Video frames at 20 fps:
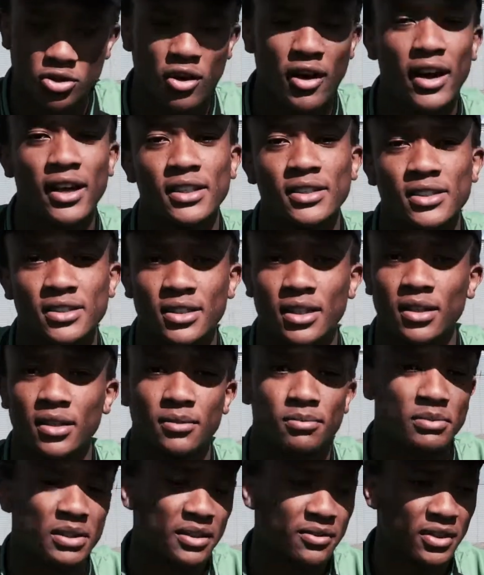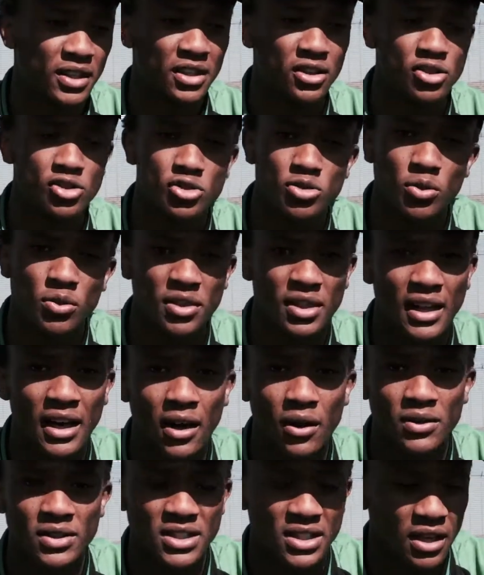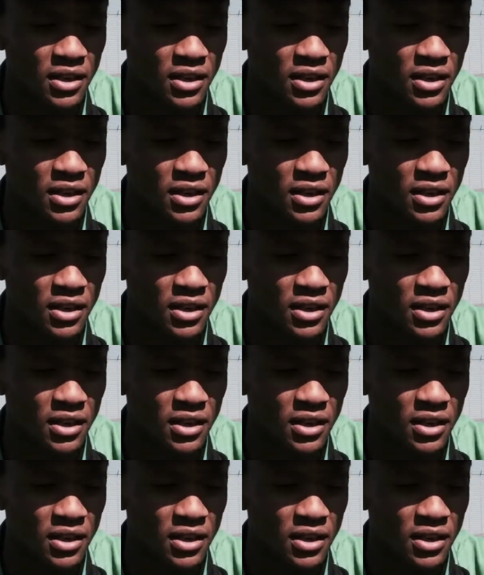Christ, living in the truth now and